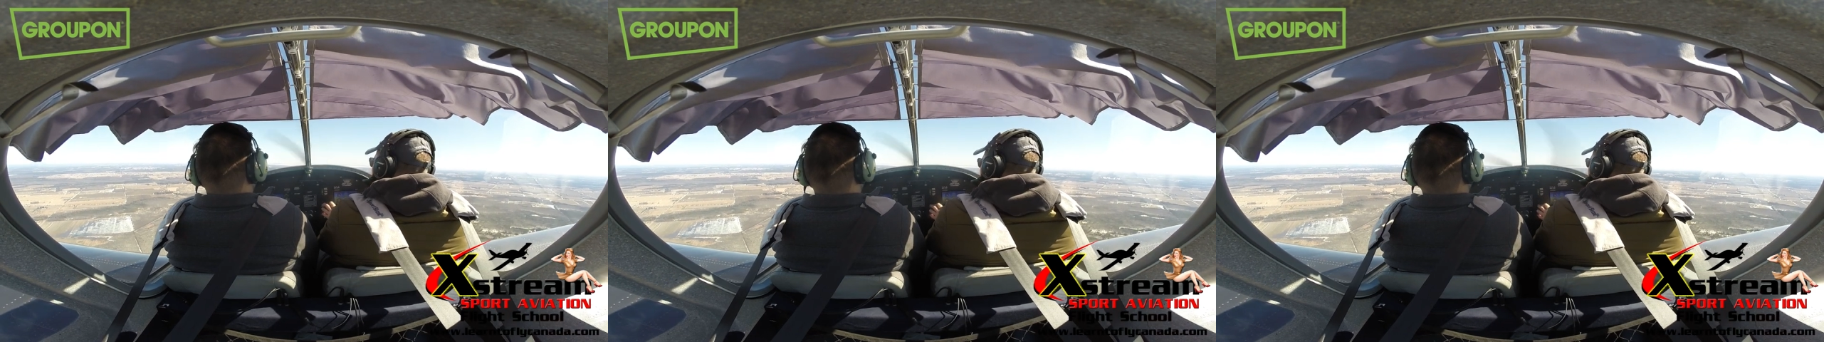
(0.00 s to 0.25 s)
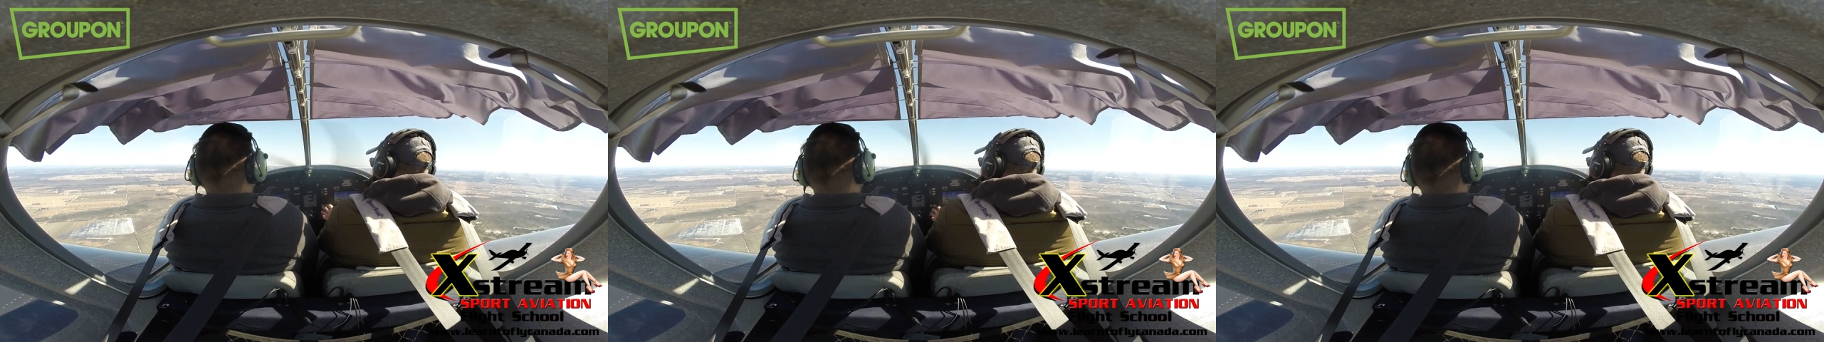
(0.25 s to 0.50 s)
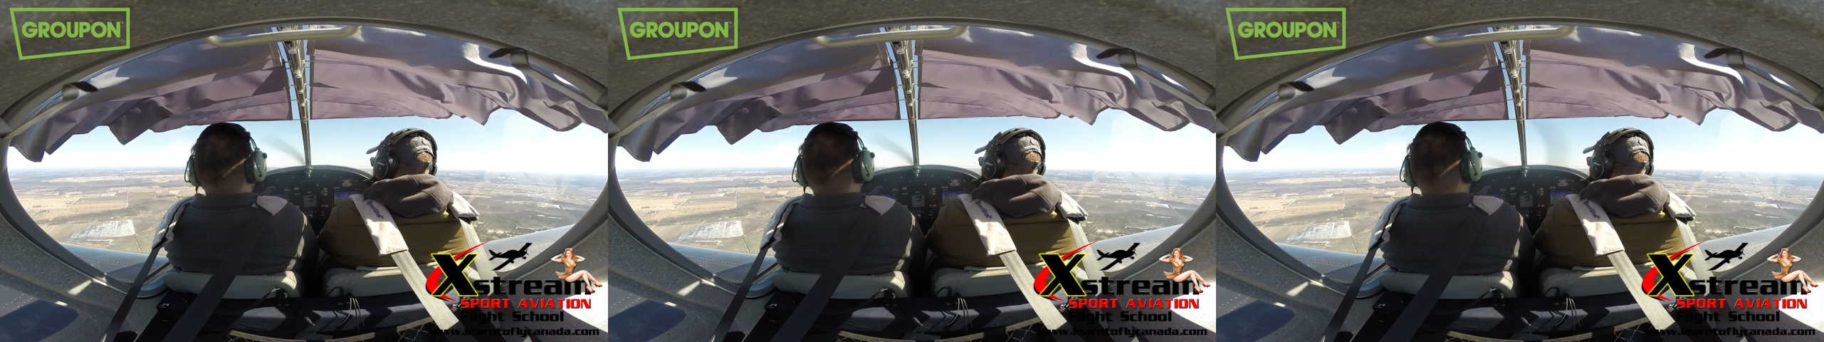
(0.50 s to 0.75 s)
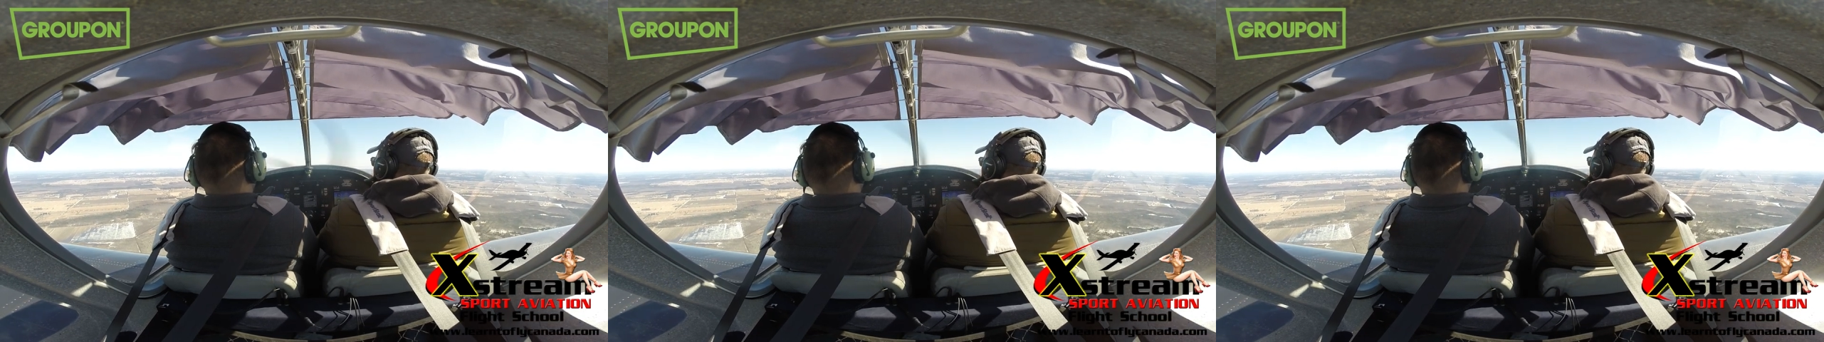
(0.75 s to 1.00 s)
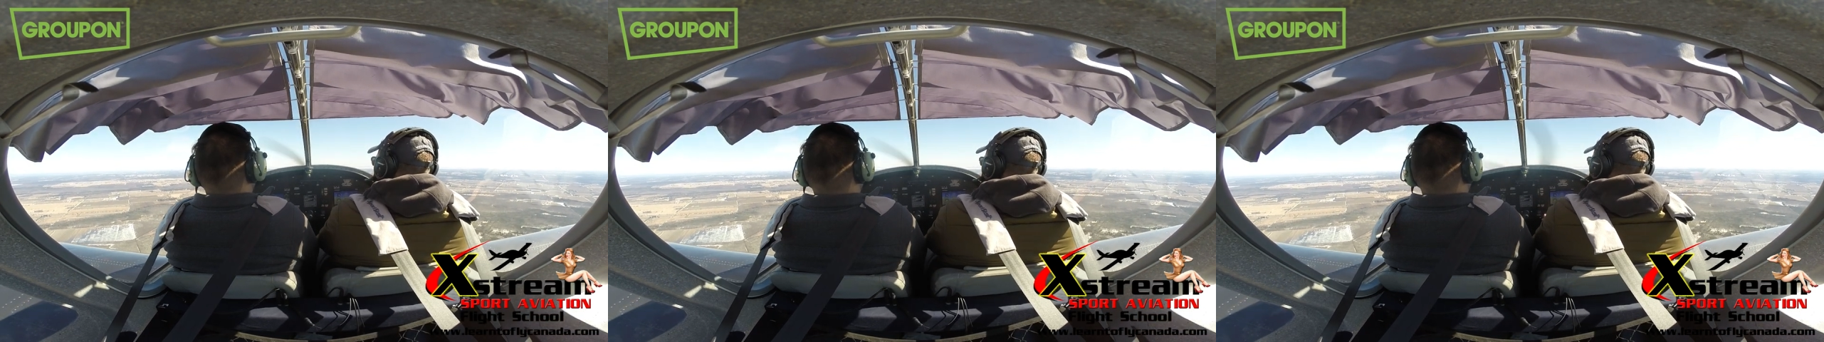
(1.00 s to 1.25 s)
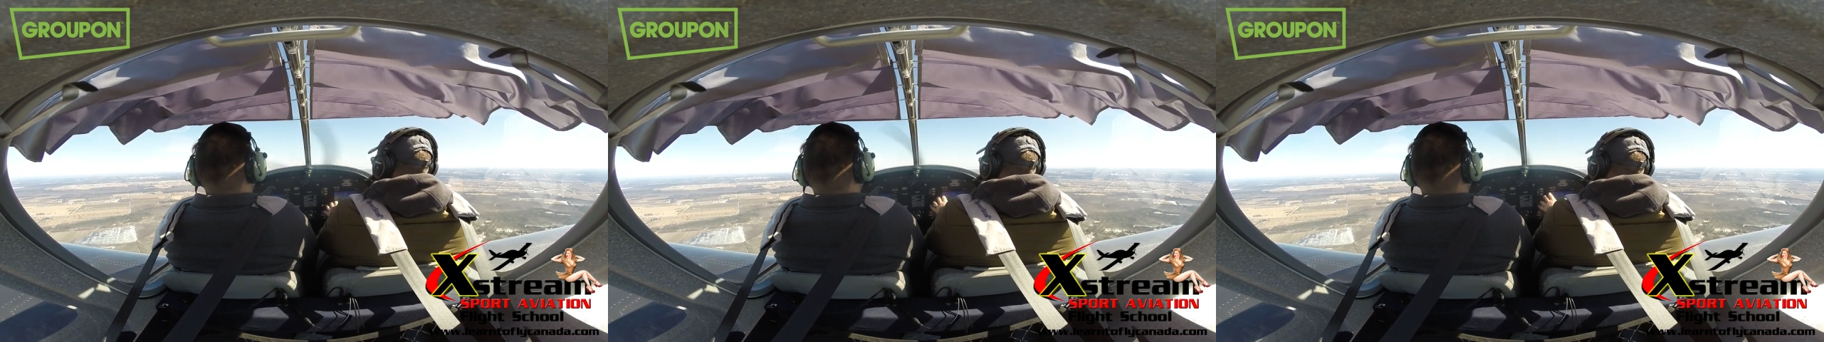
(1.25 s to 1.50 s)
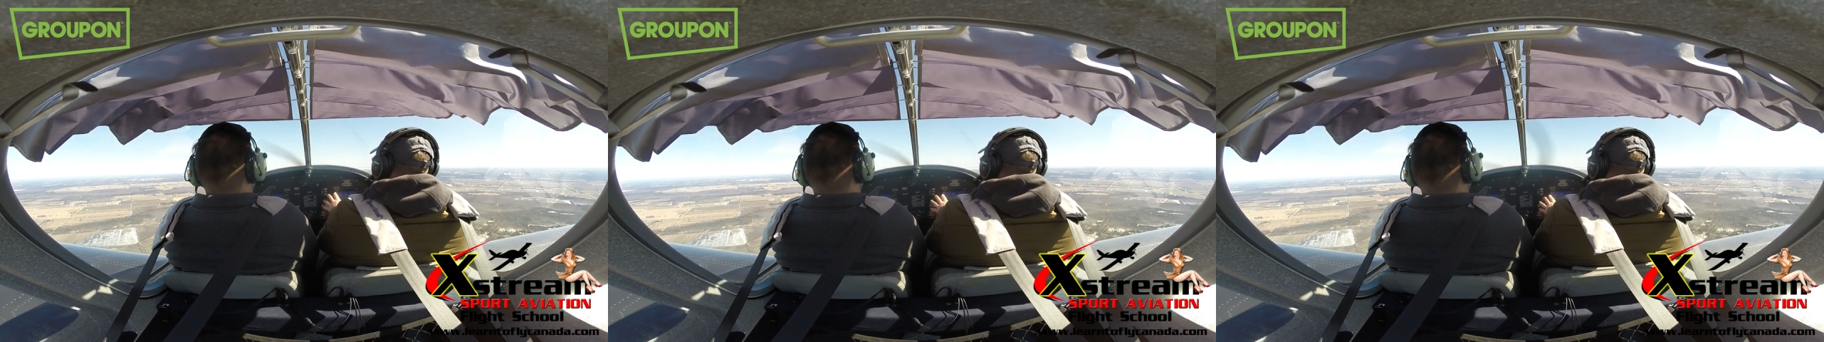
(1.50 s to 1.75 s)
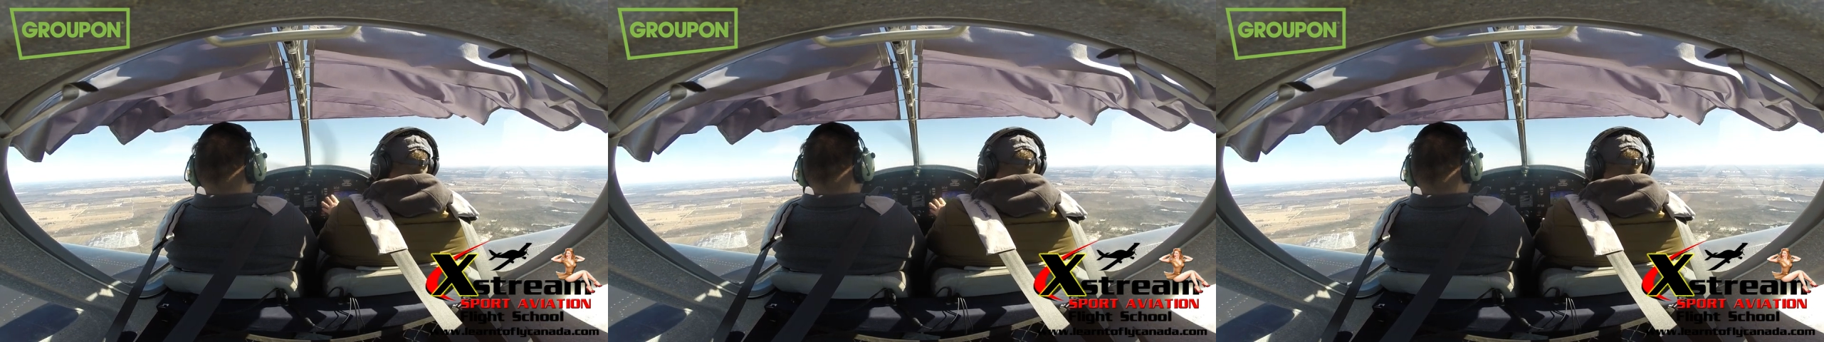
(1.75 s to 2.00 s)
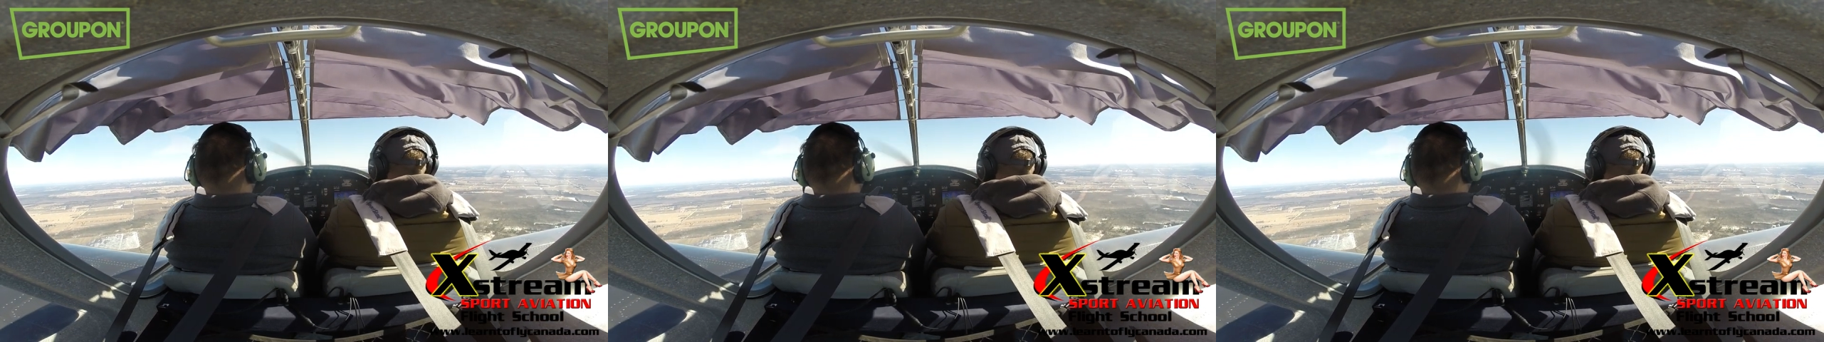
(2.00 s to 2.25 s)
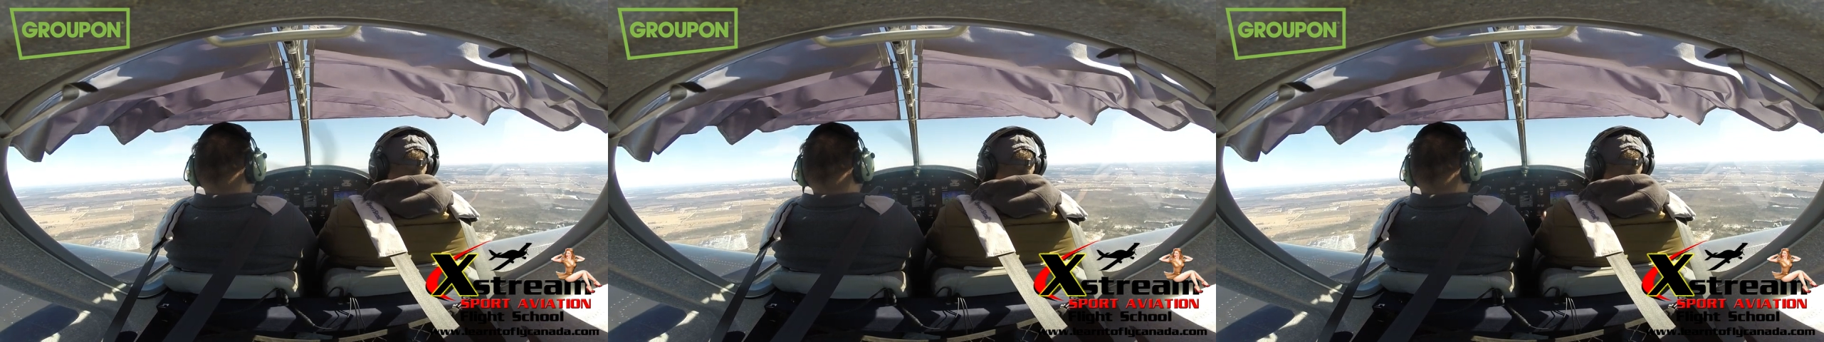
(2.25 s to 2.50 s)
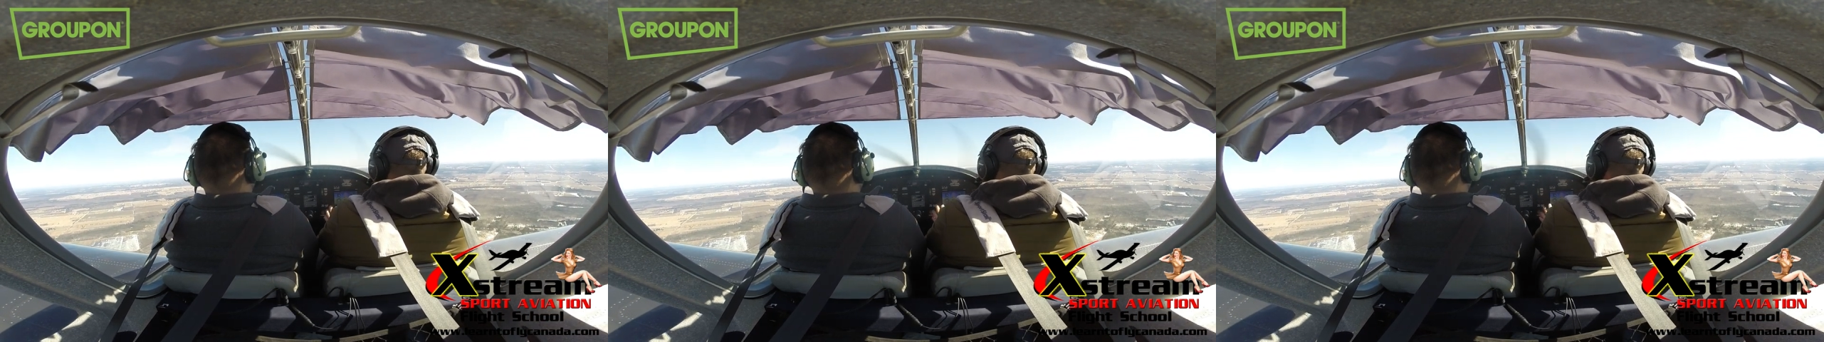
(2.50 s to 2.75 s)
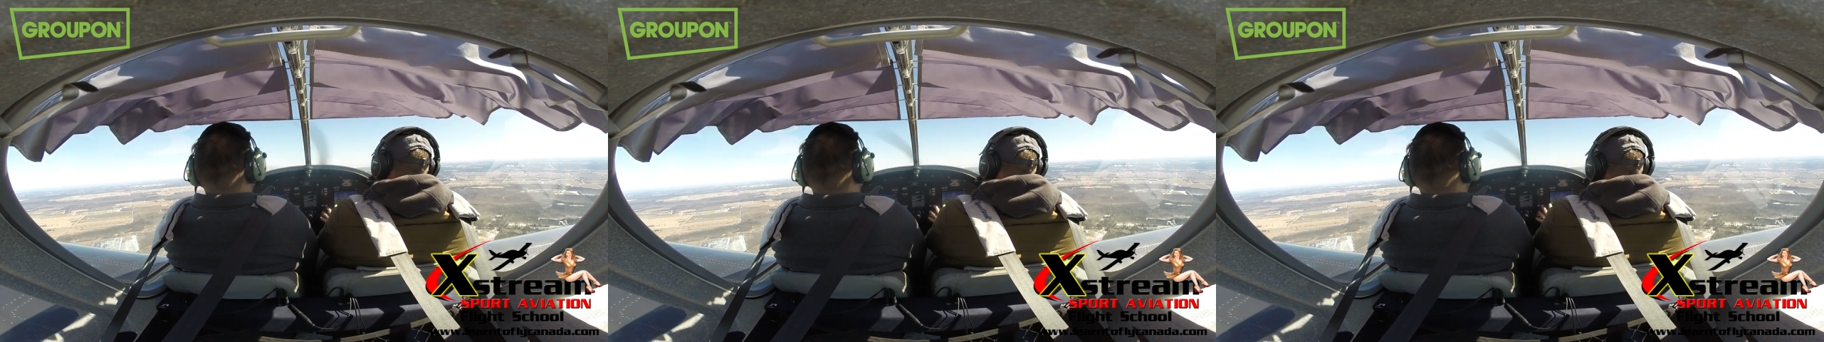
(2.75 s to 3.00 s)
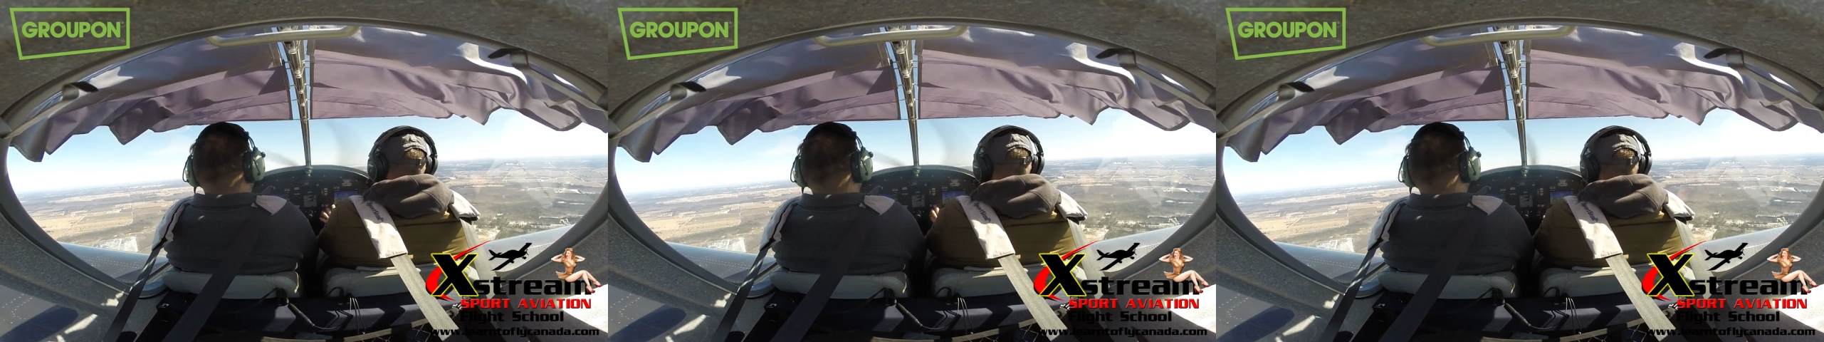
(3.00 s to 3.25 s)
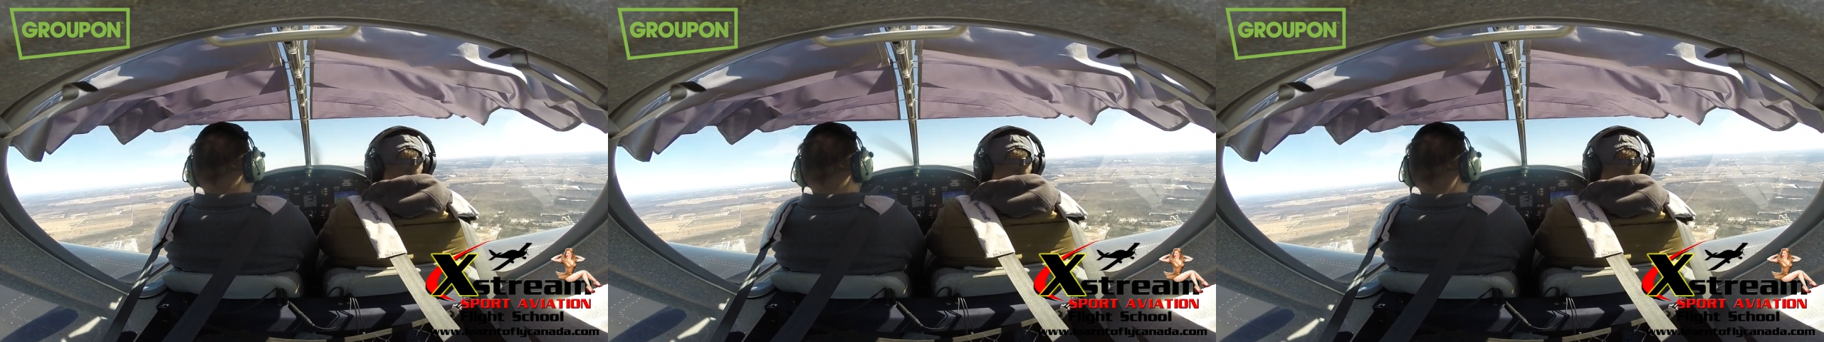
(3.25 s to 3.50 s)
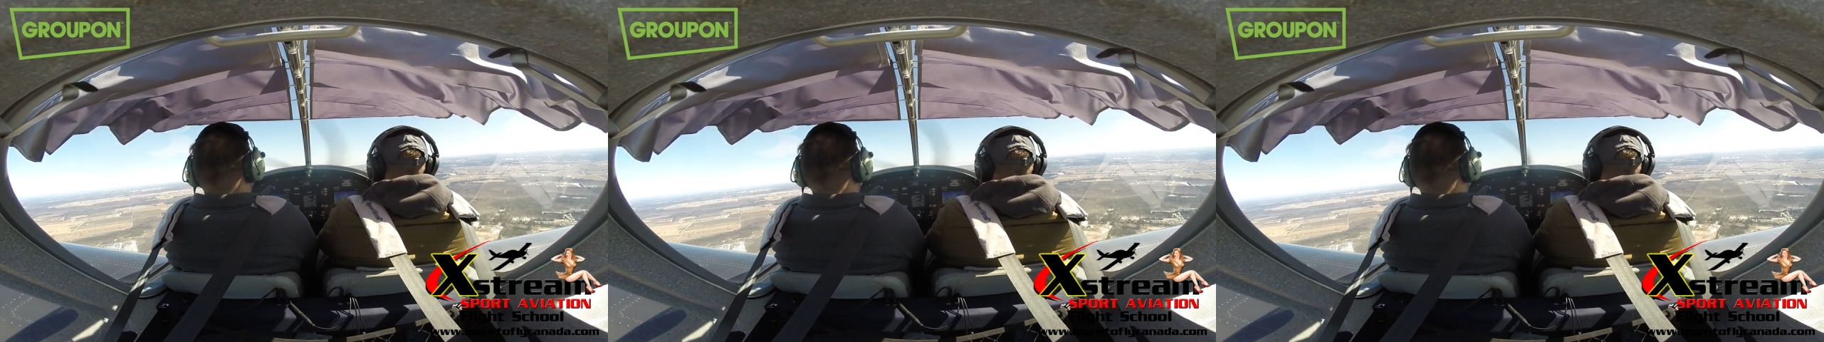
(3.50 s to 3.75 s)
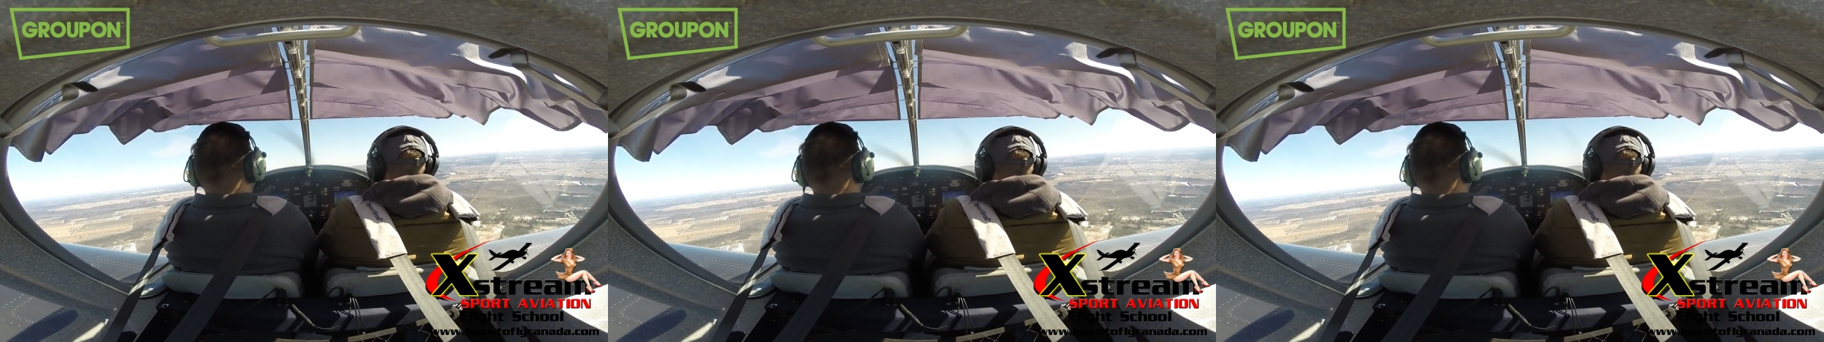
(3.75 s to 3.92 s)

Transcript: (no speaker visible)